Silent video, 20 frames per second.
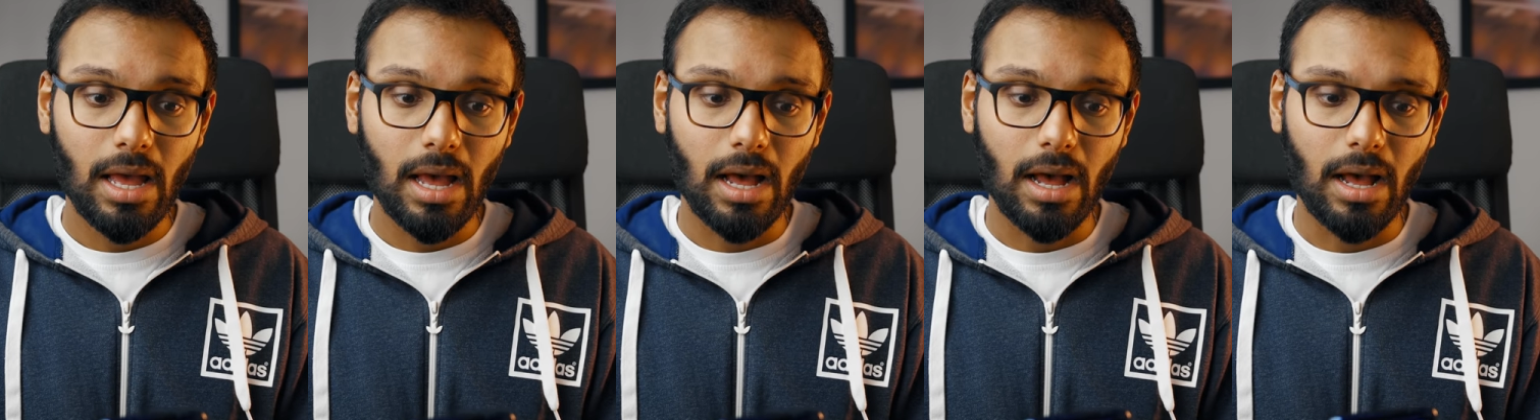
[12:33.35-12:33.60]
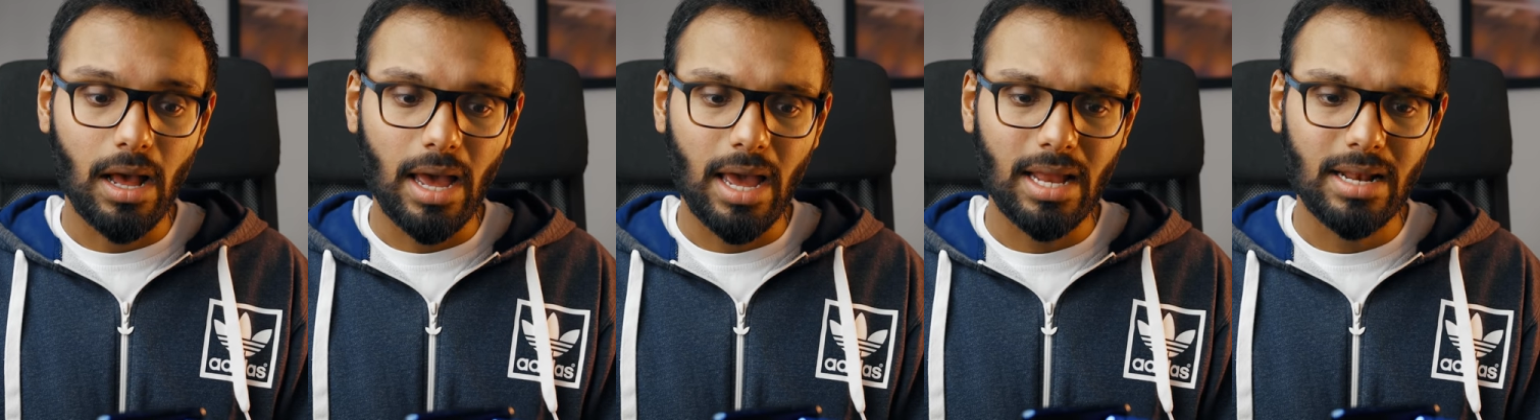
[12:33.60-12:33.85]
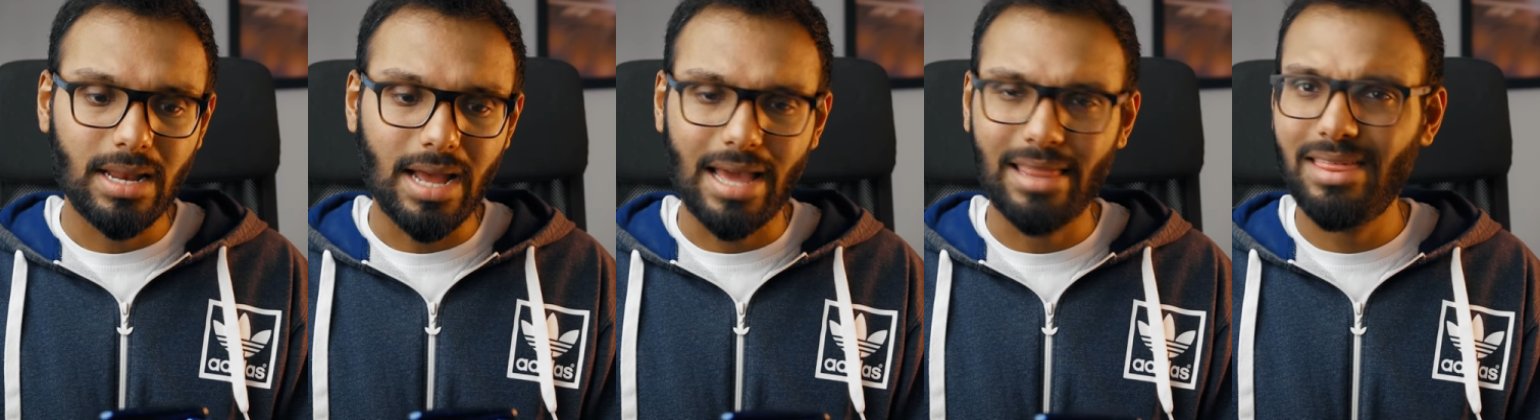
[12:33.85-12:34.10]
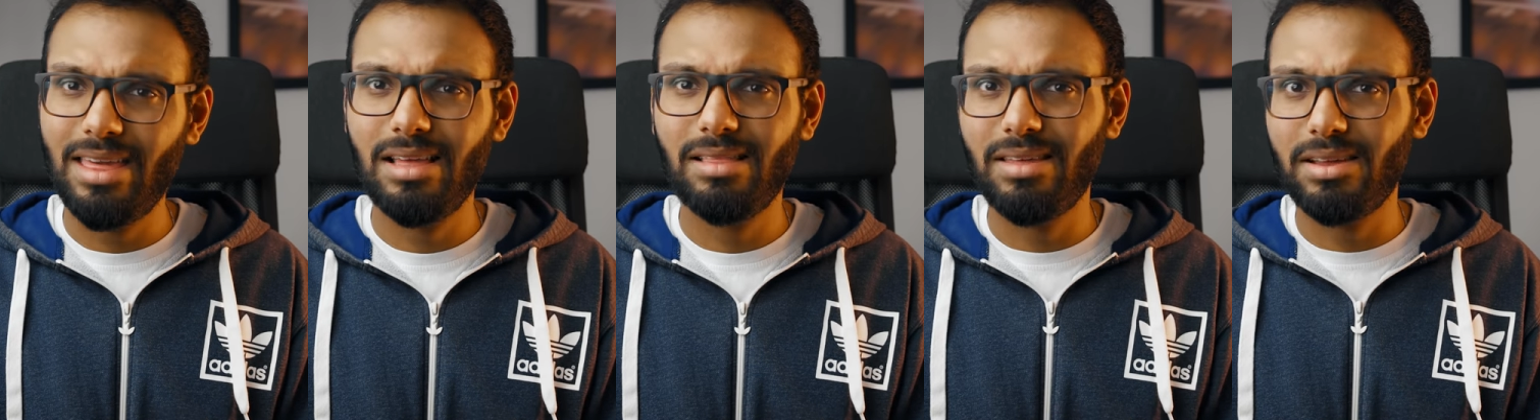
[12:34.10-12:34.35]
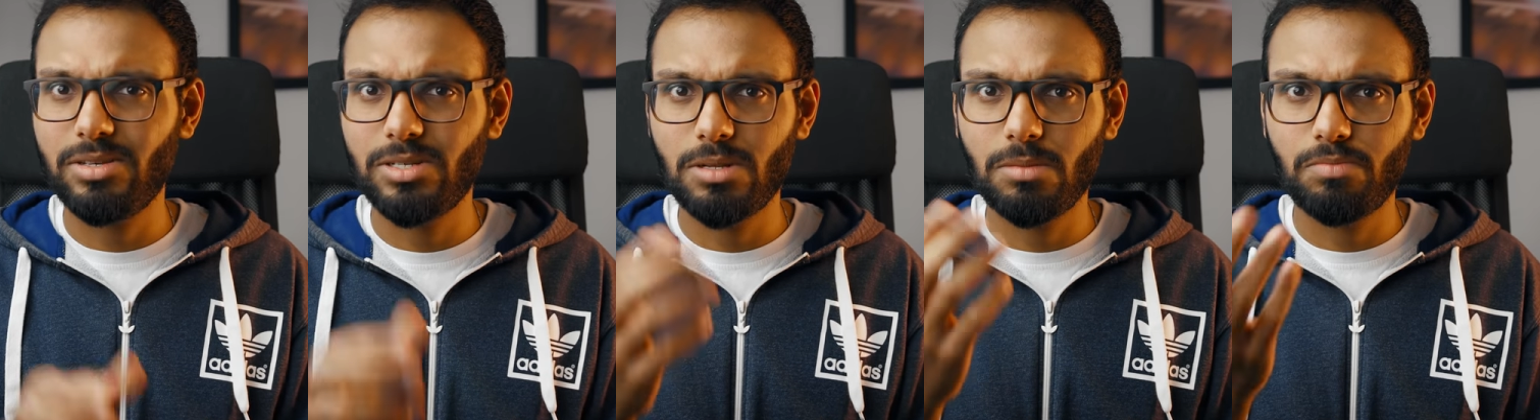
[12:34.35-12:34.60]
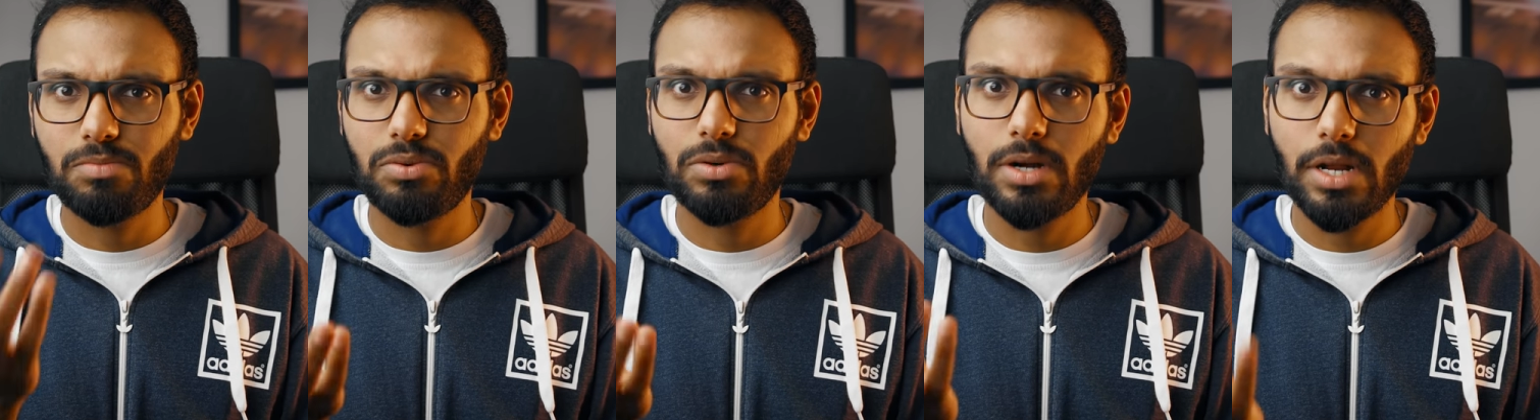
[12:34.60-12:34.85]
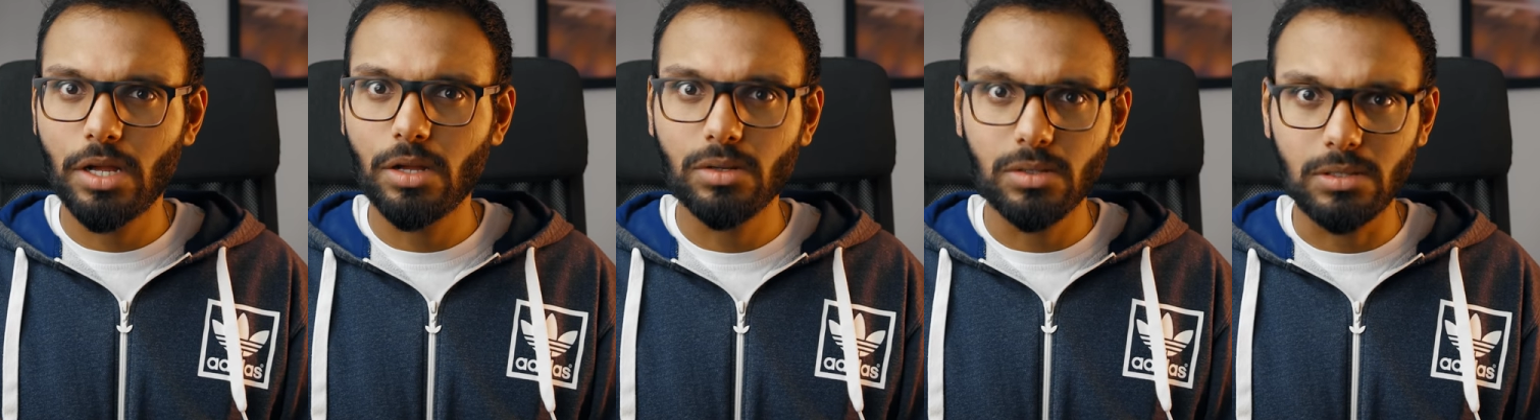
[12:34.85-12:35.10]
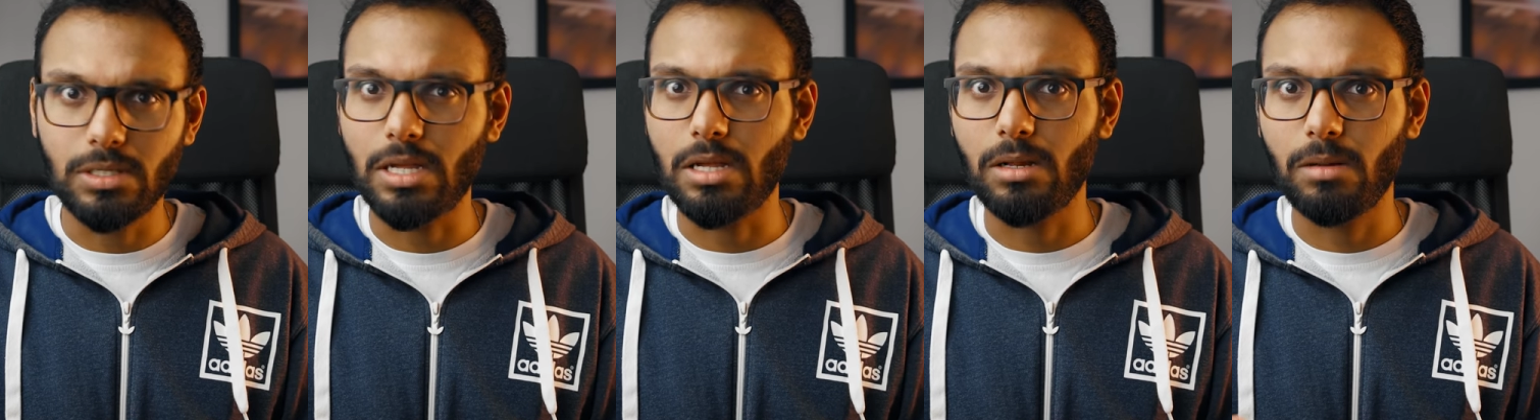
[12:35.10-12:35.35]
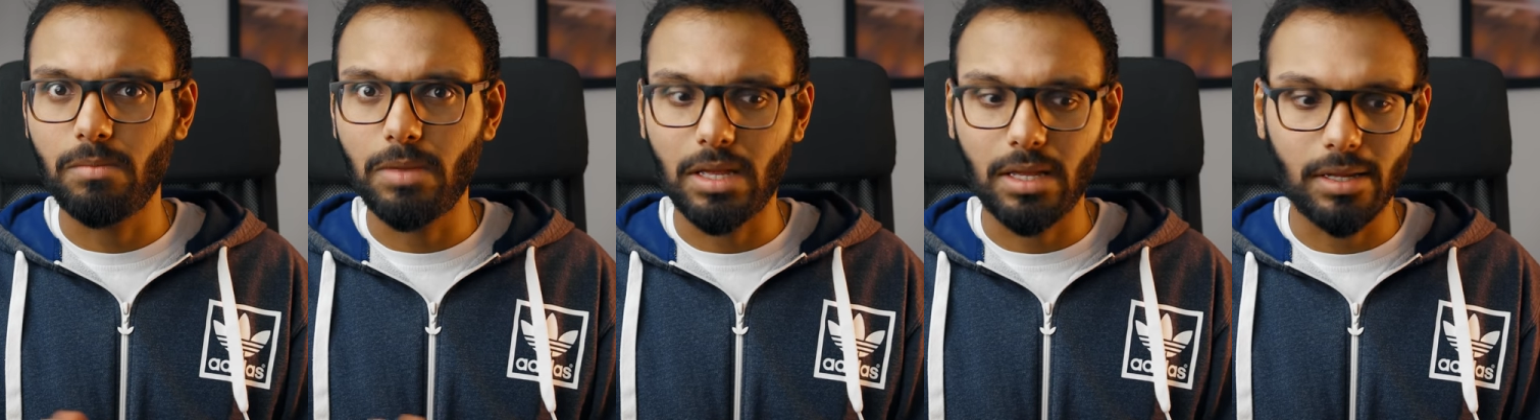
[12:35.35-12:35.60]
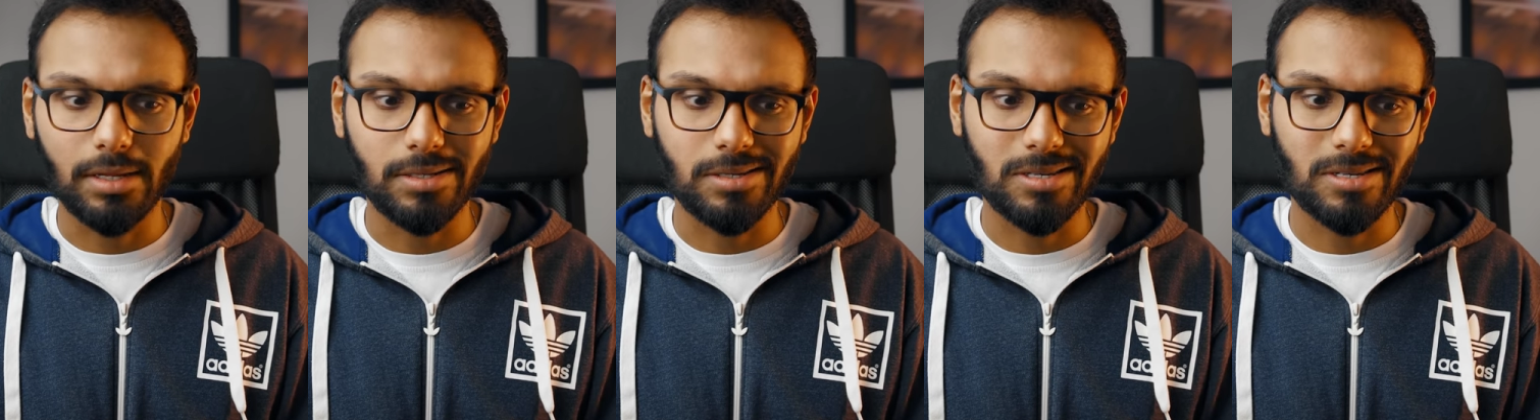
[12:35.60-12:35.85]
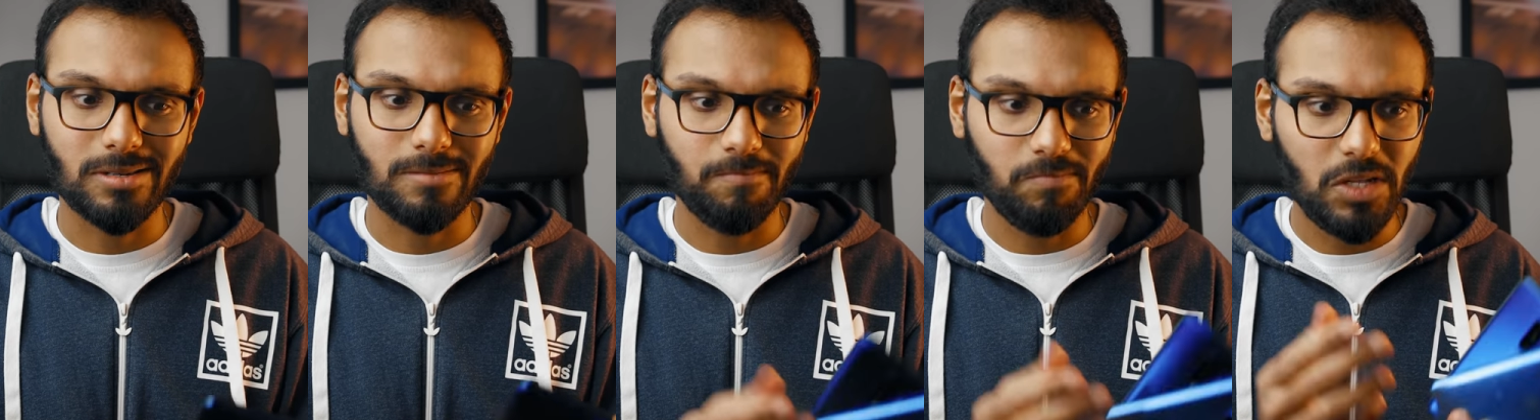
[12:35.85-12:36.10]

Uh, and I think that's a pretty good deal because